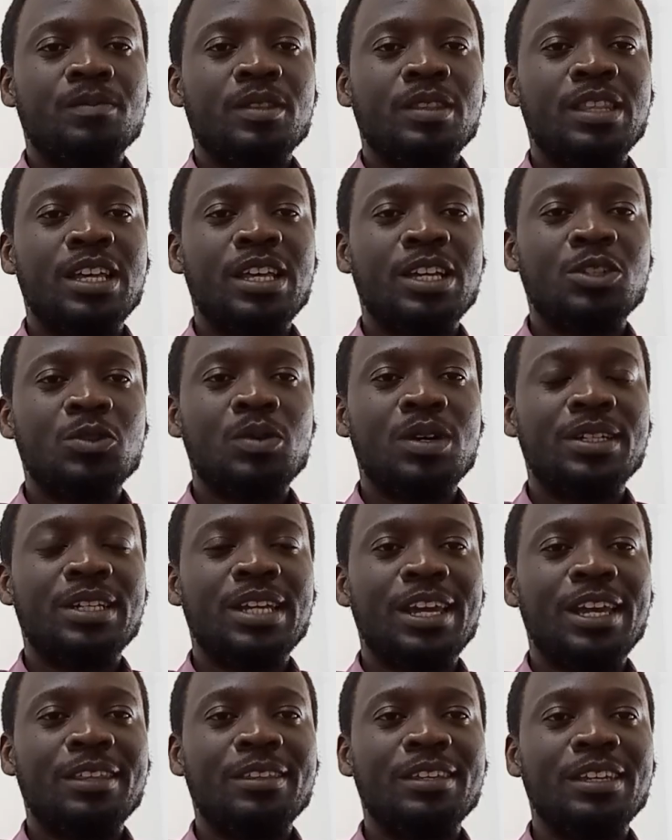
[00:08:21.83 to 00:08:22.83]
That's what
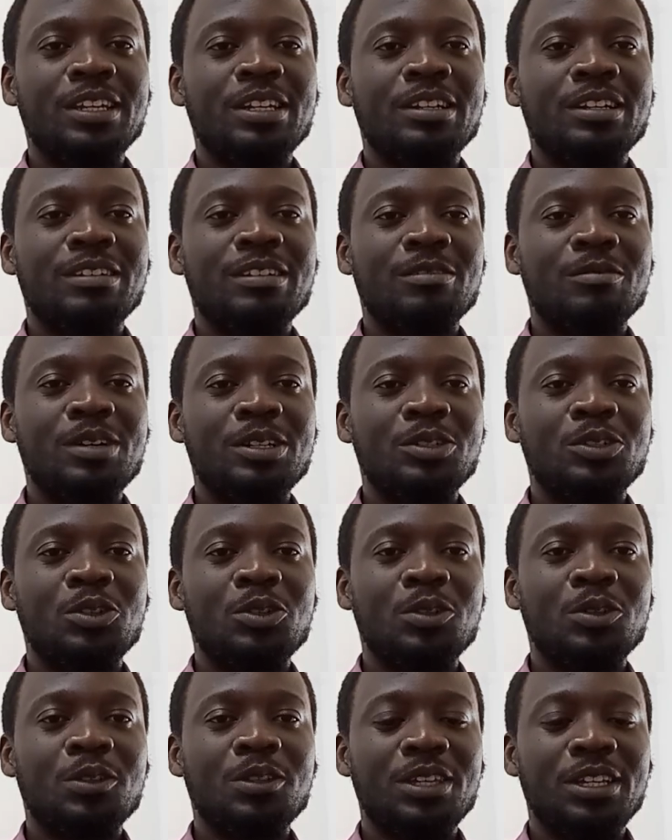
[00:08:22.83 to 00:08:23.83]
I think. What do
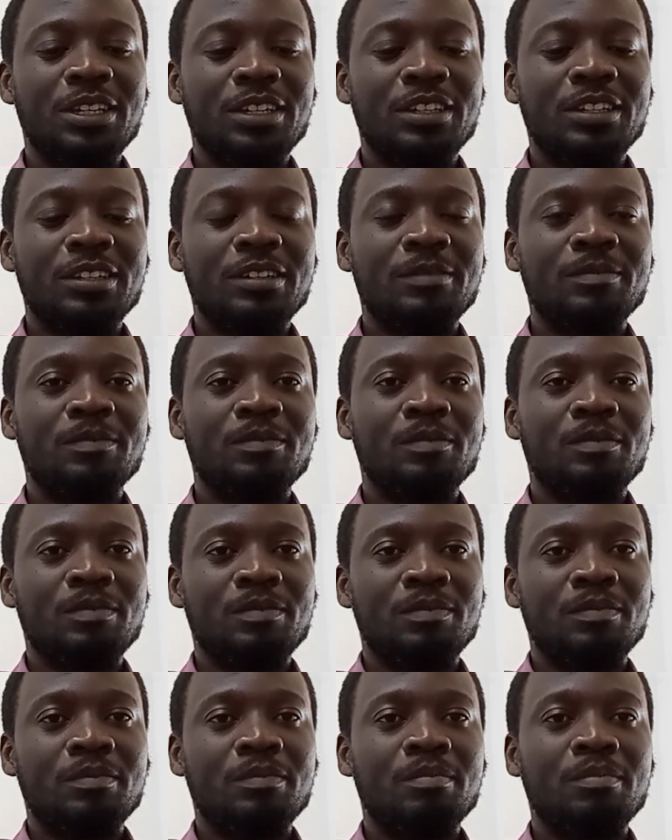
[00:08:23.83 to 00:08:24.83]
you think?
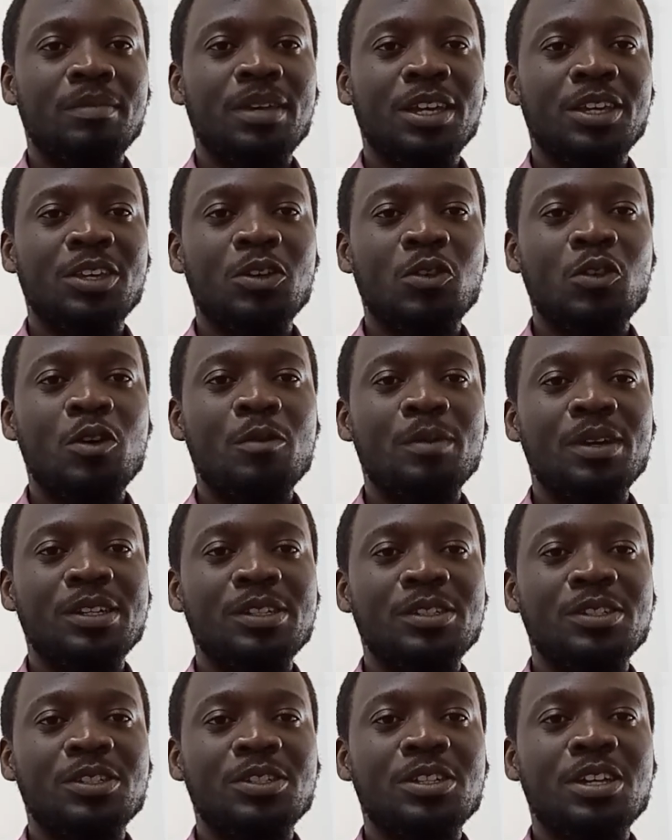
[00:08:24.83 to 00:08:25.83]
Make your
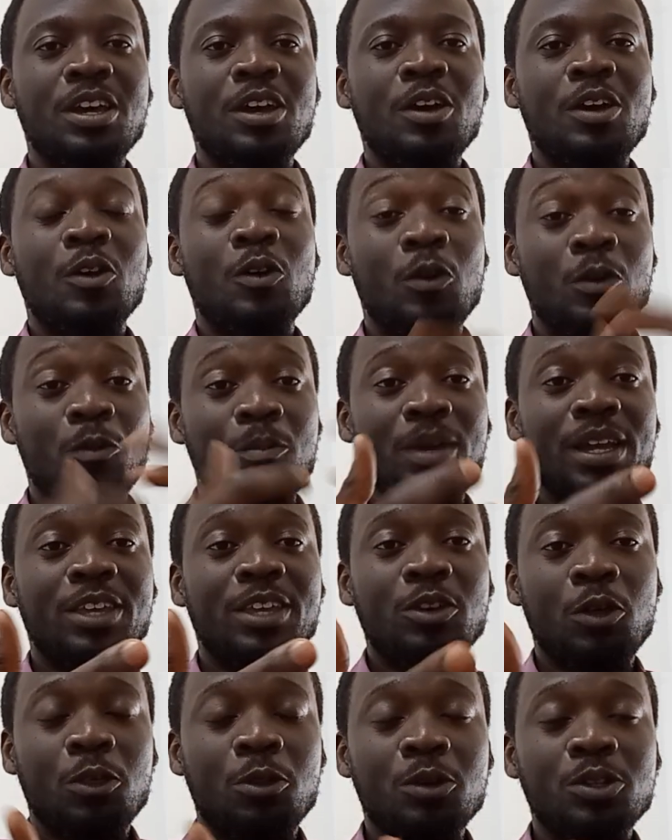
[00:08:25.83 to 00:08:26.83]
comments or make
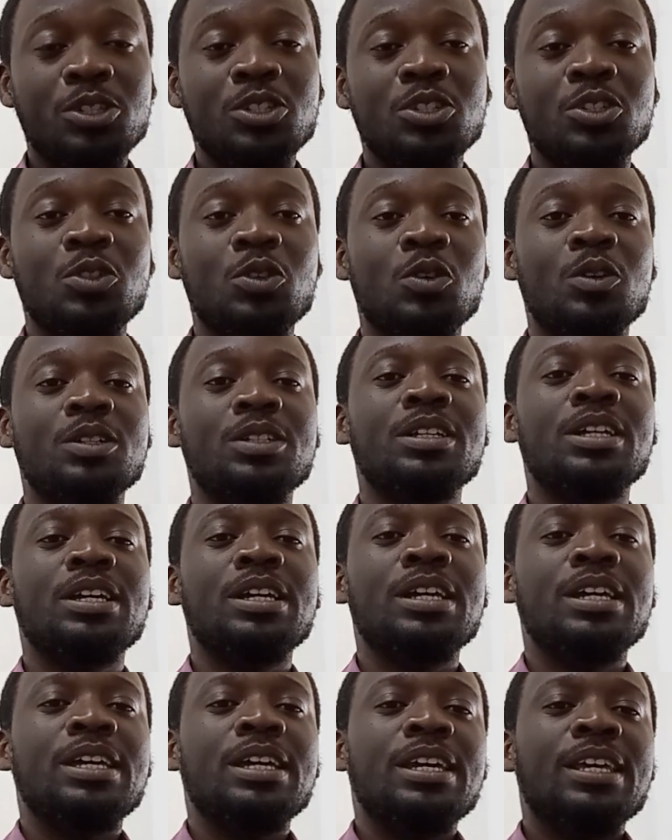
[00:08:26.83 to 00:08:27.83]
your thoughts known
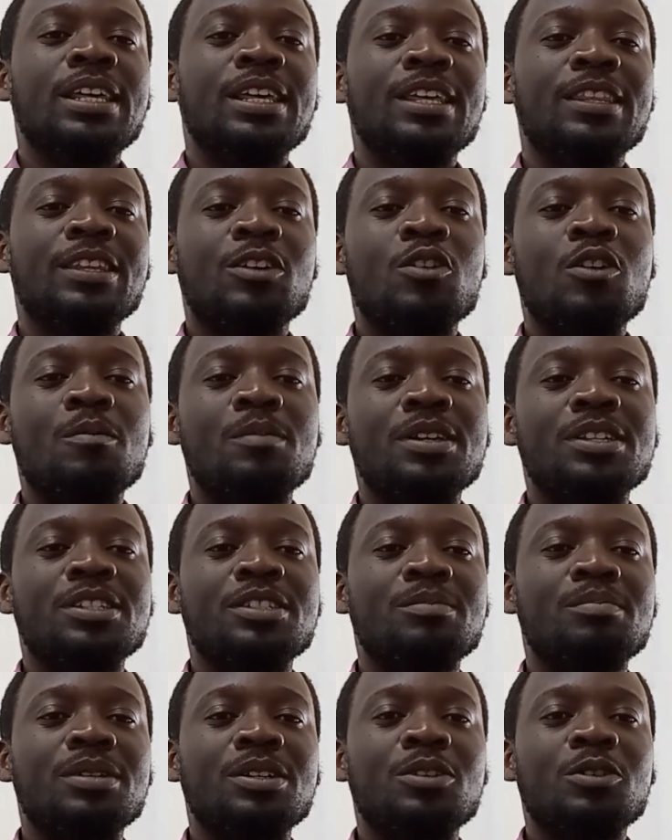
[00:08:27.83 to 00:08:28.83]
in the comments
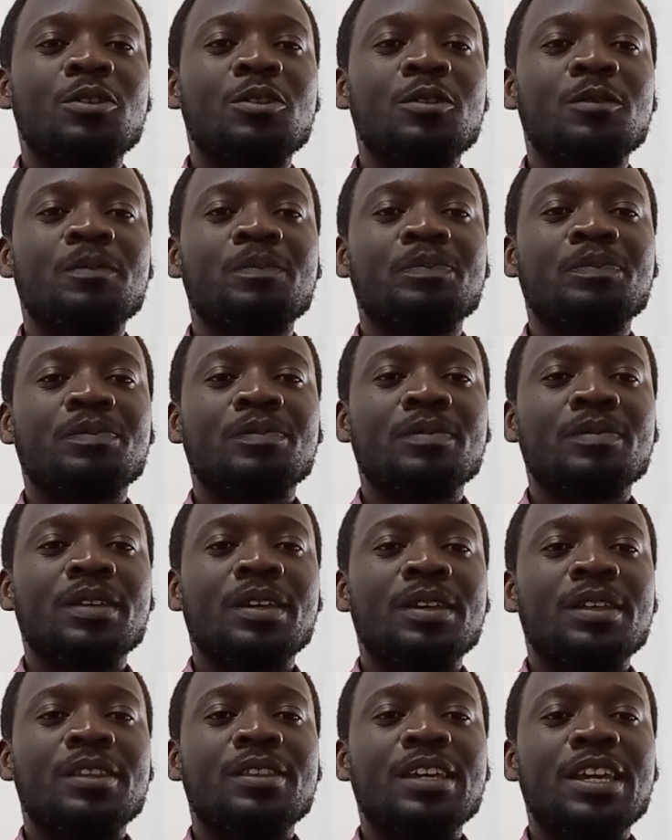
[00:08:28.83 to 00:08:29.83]
below.
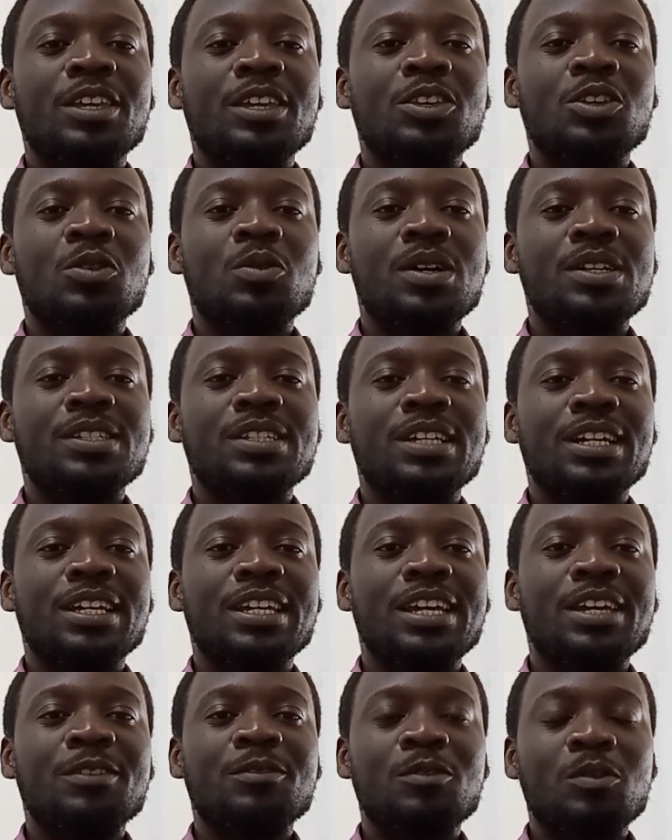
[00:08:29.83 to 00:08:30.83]
Thank you once
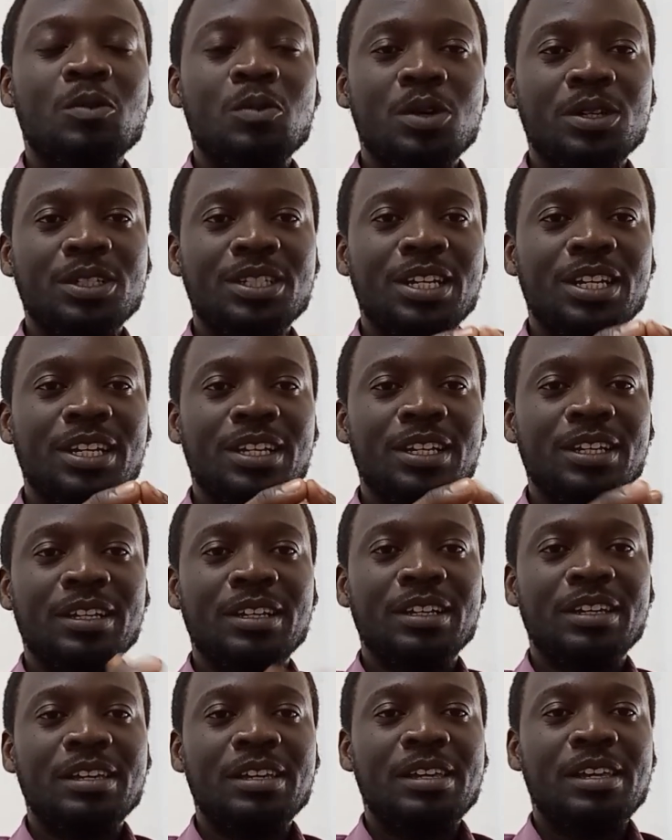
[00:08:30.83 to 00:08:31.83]
again for watching,
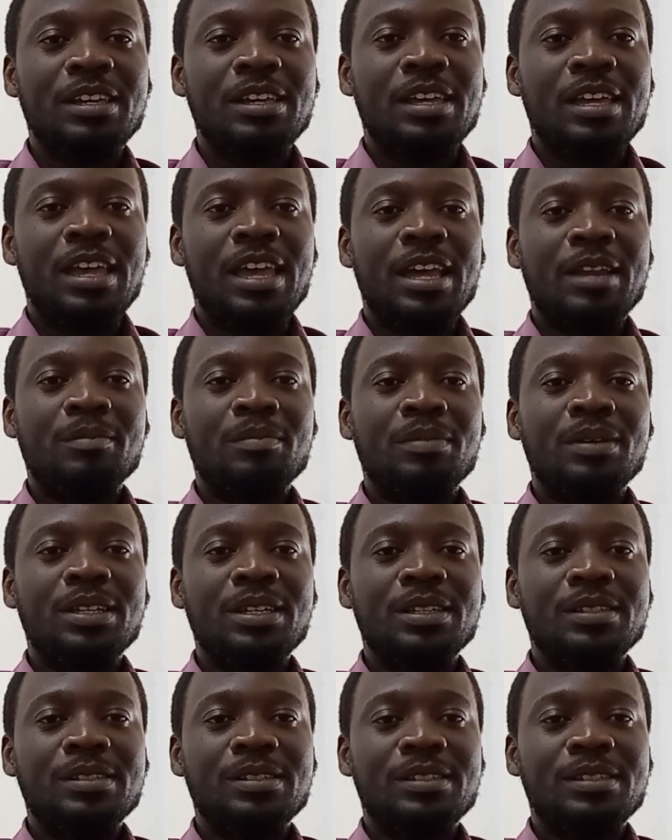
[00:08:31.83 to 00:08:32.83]
and
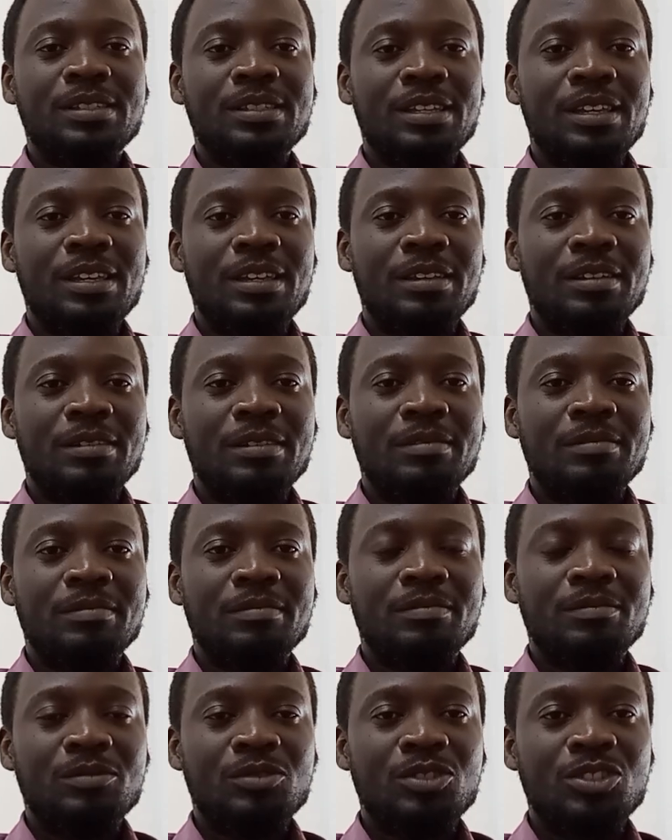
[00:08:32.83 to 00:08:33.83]
please
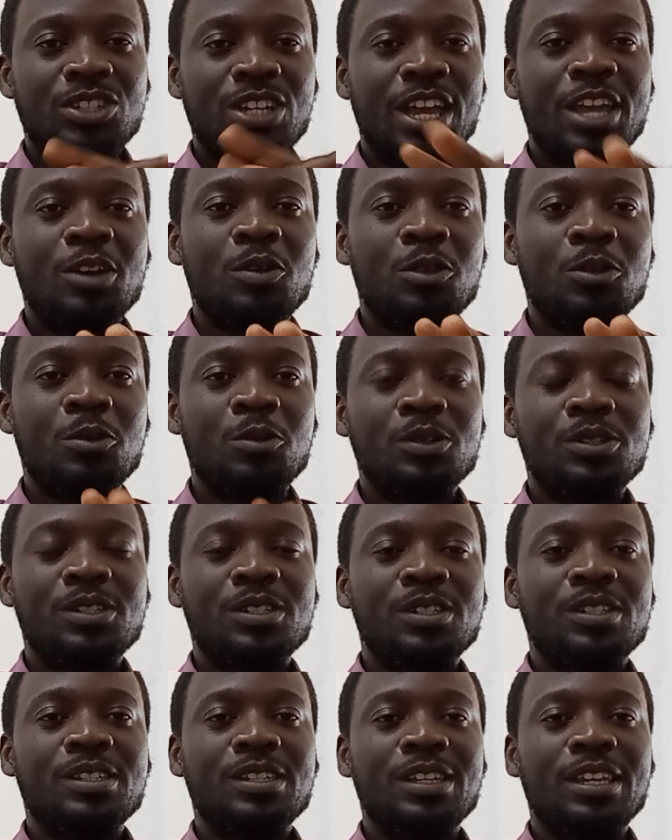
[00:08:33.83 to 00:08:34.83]
share your
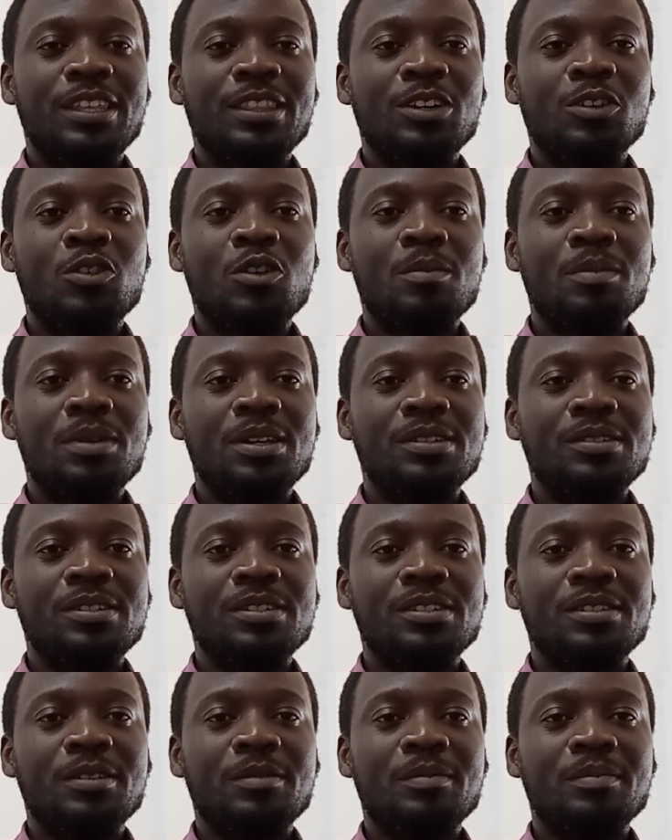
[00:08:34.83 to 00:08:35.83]
thoughts in the
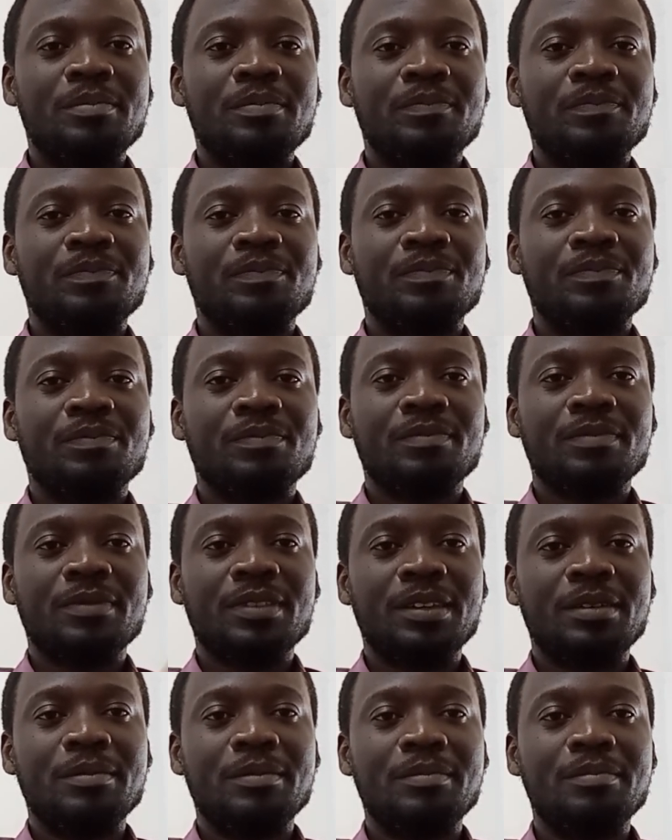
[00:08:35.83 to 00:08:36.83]
comments.
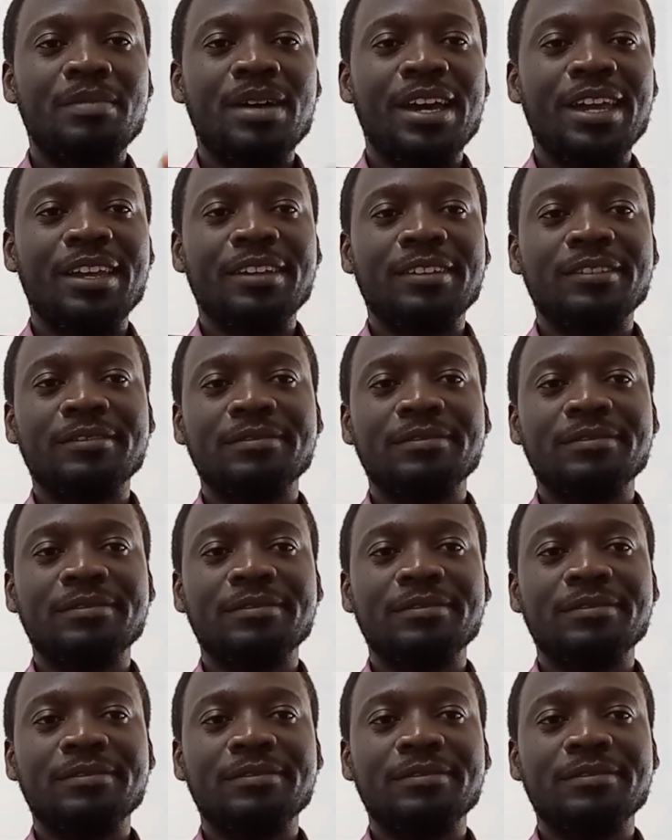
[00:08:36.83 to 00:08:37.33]
Bye.